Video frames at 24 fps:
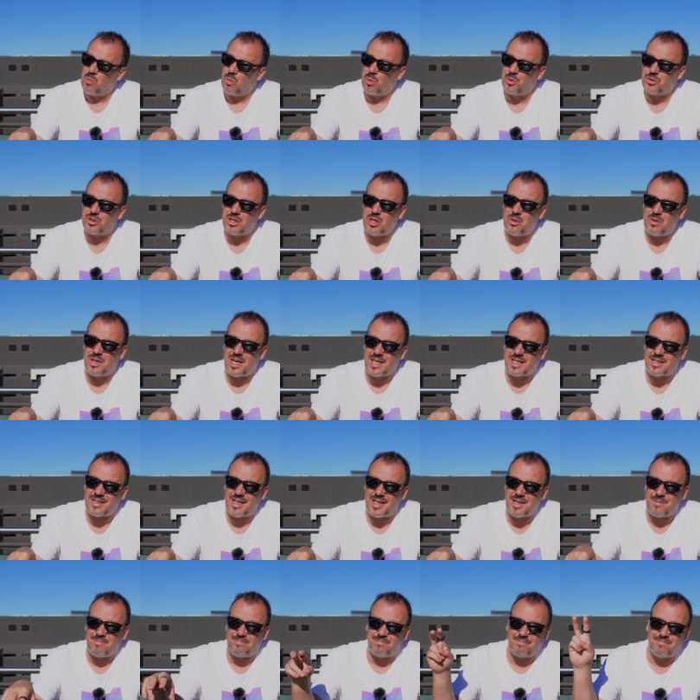we'll see you next
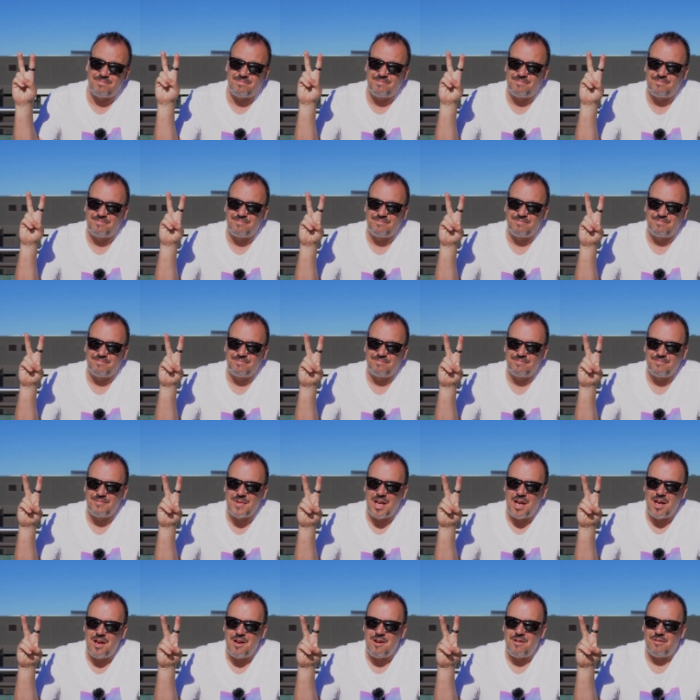time.
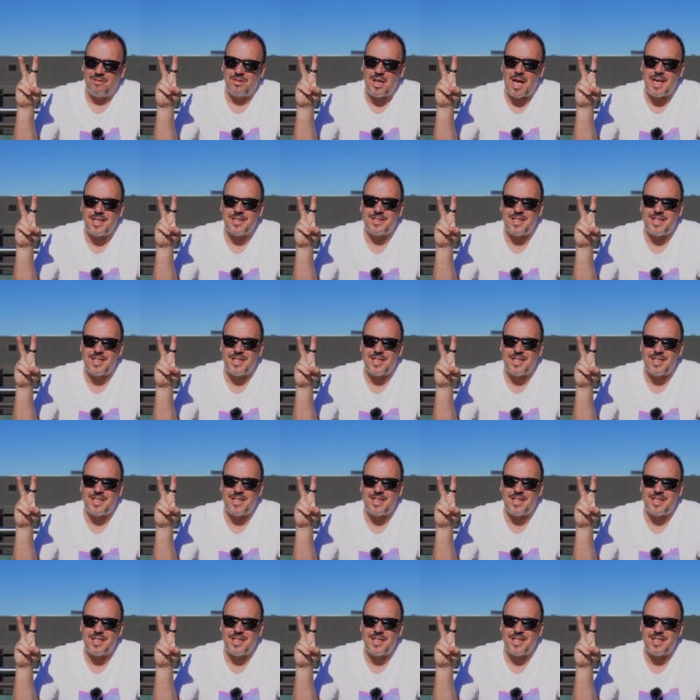Fly